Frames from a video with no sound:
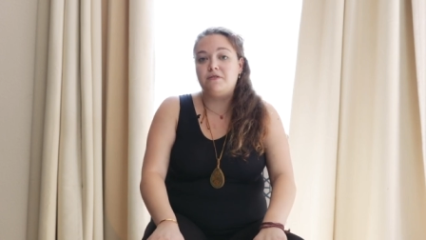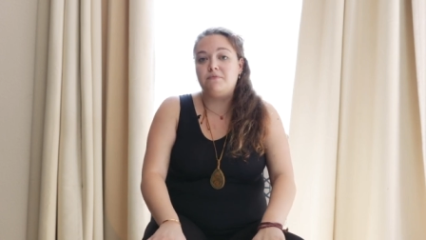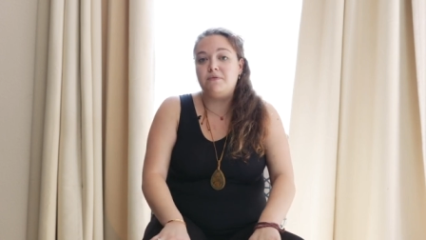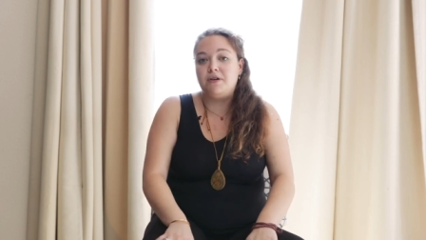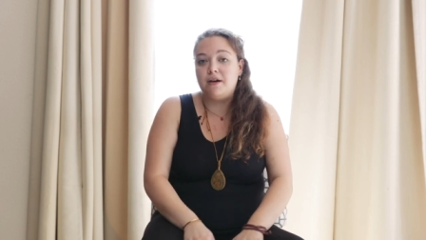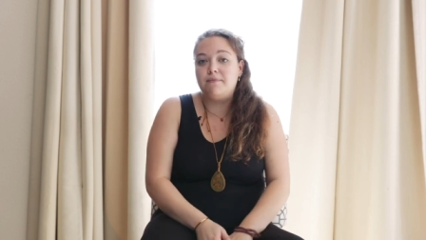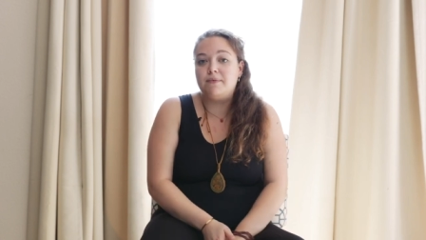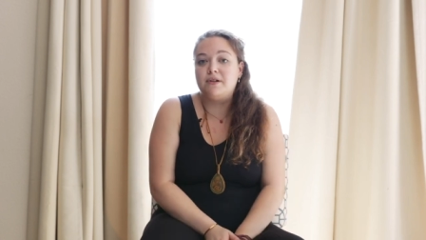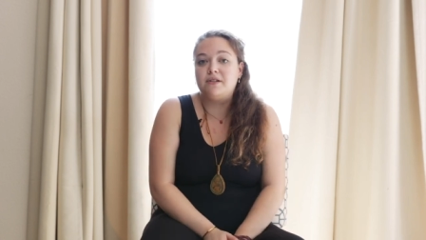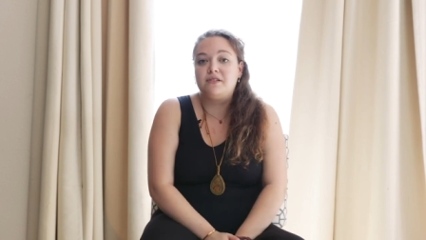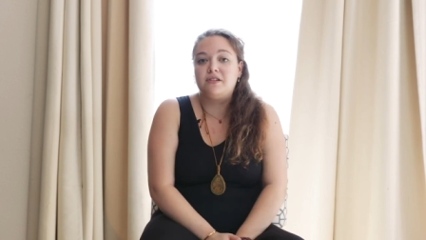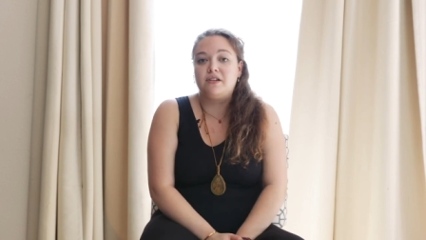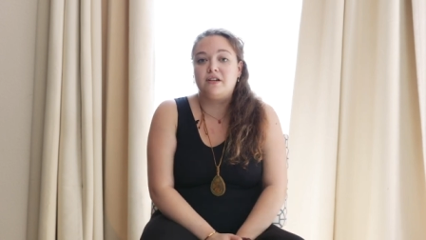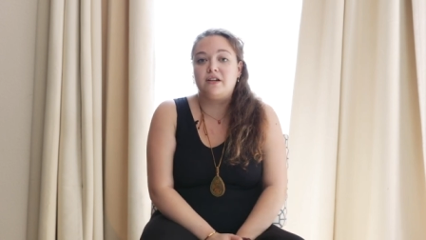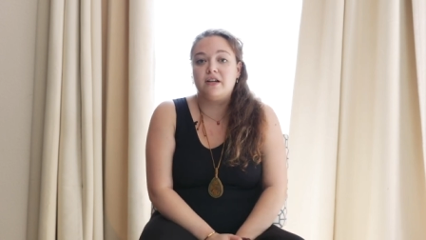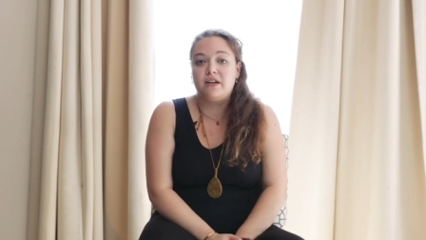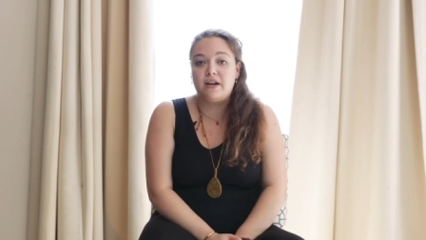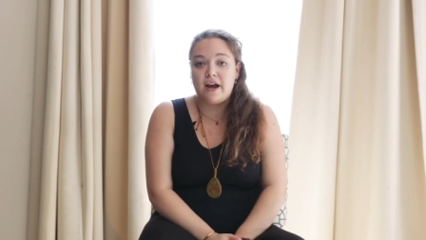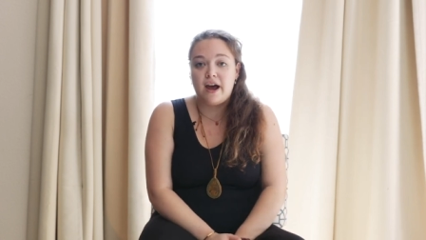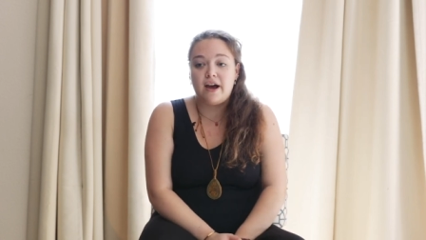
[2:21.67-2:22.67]
to be able to
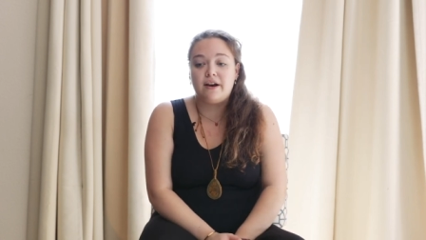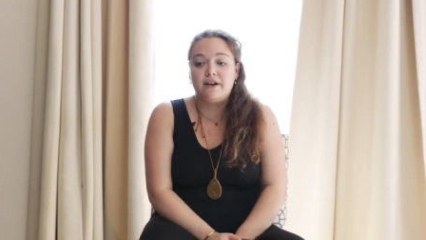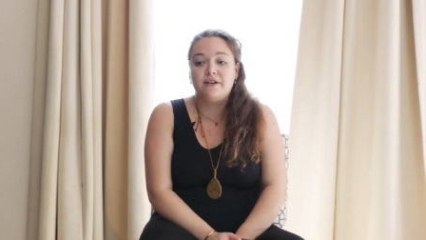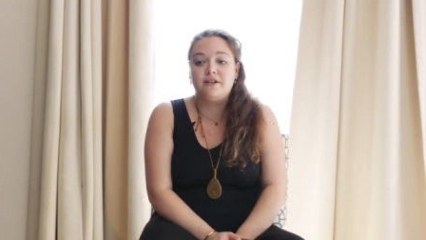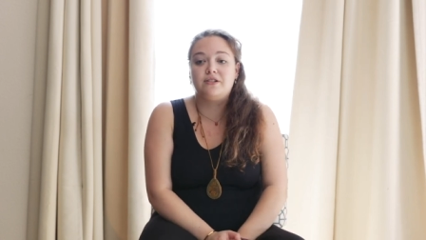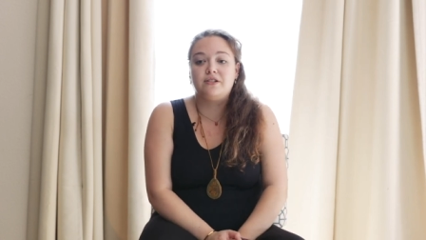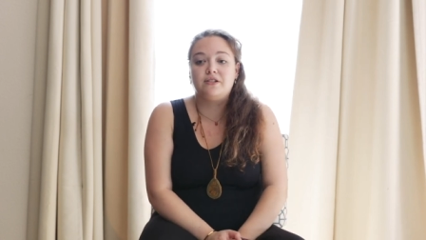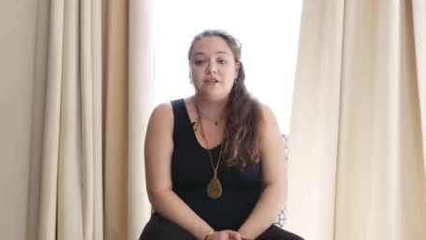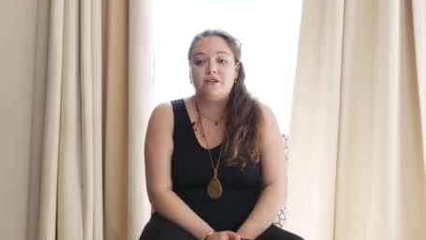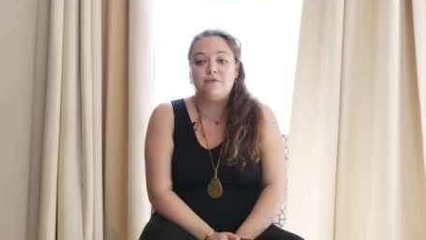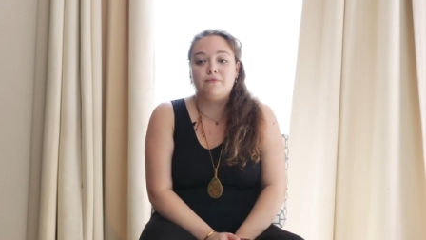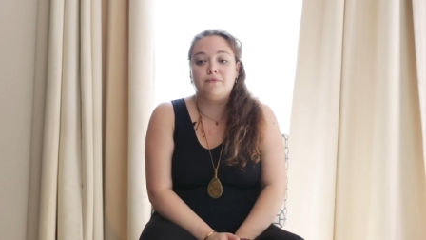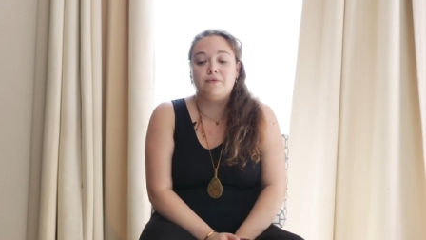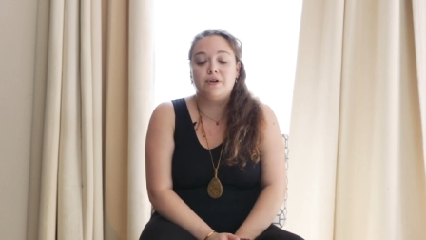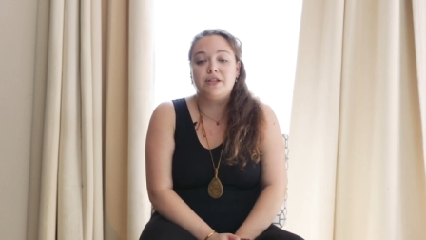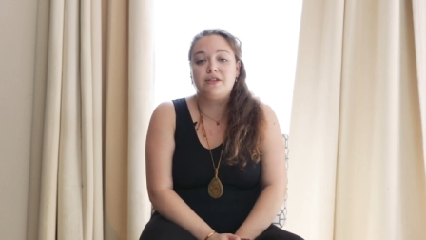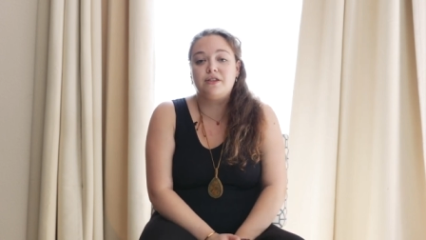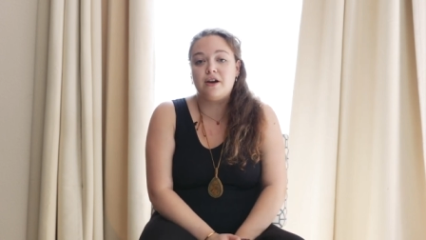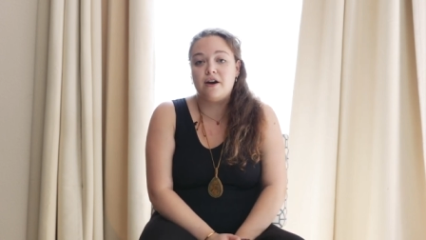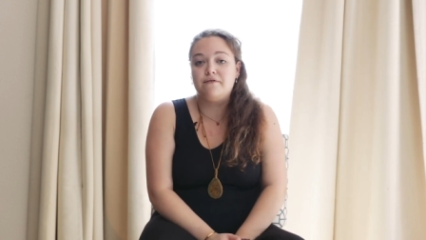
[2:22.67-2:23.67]
connect
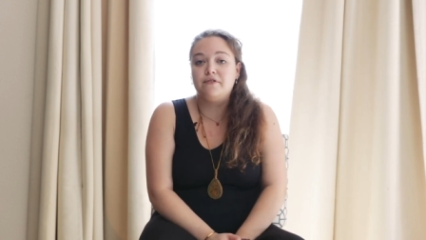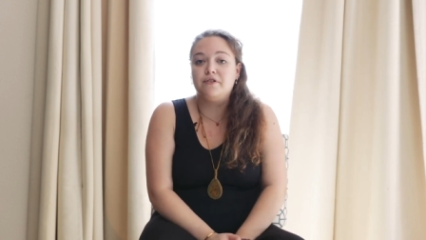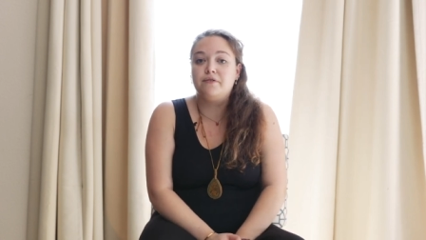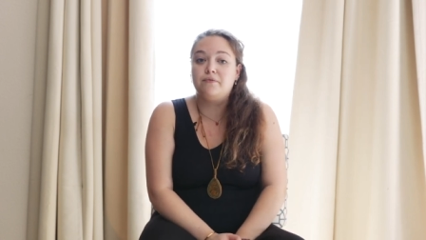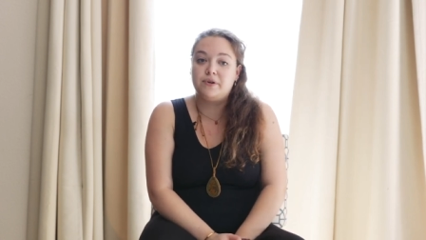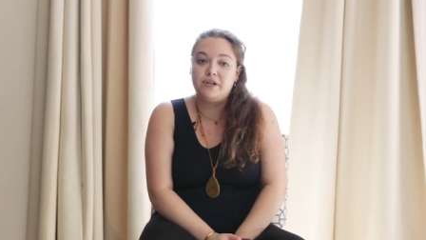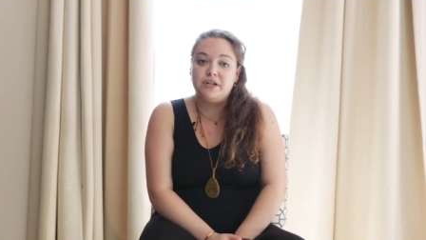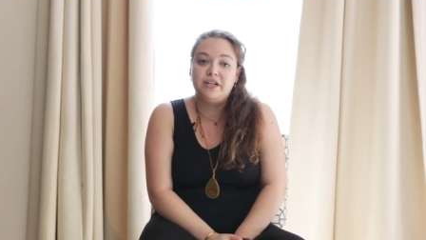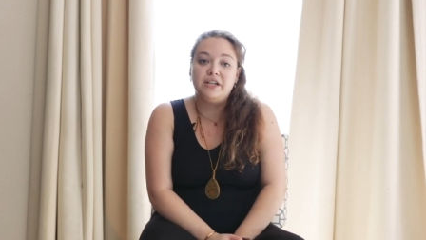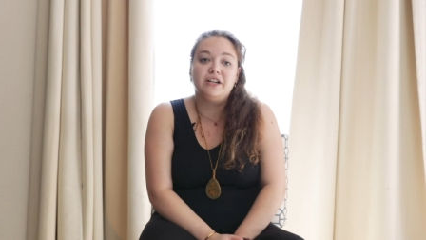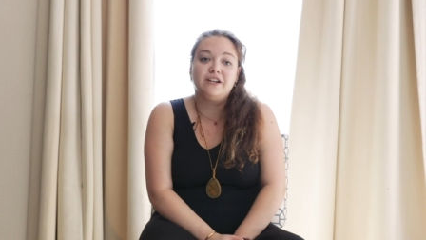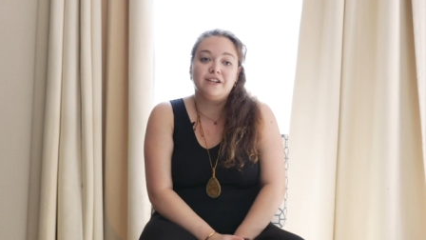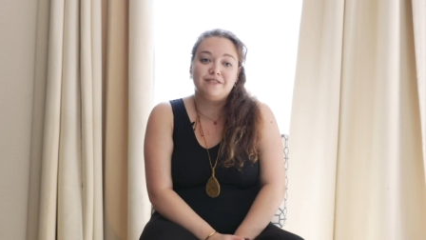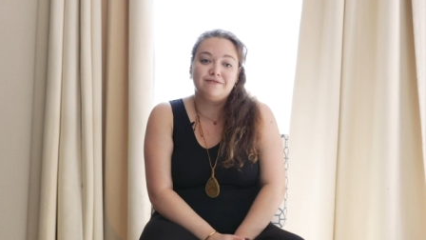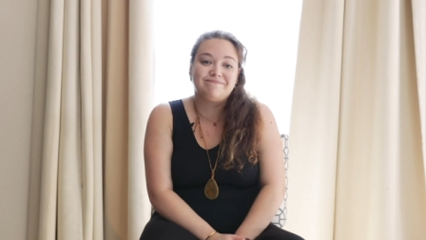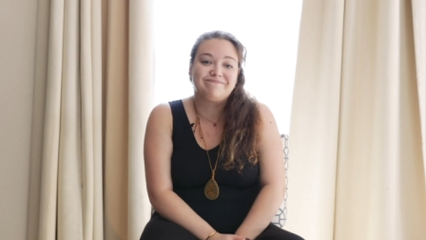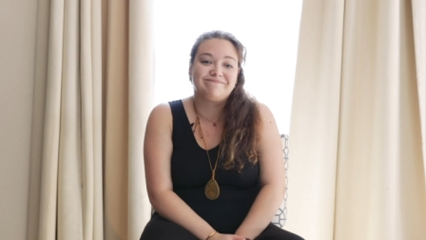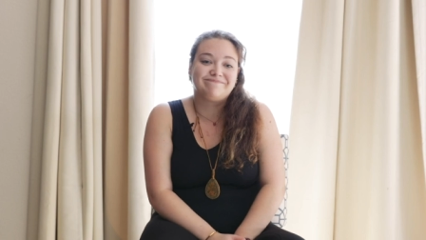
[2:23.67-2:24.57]
with everyone here.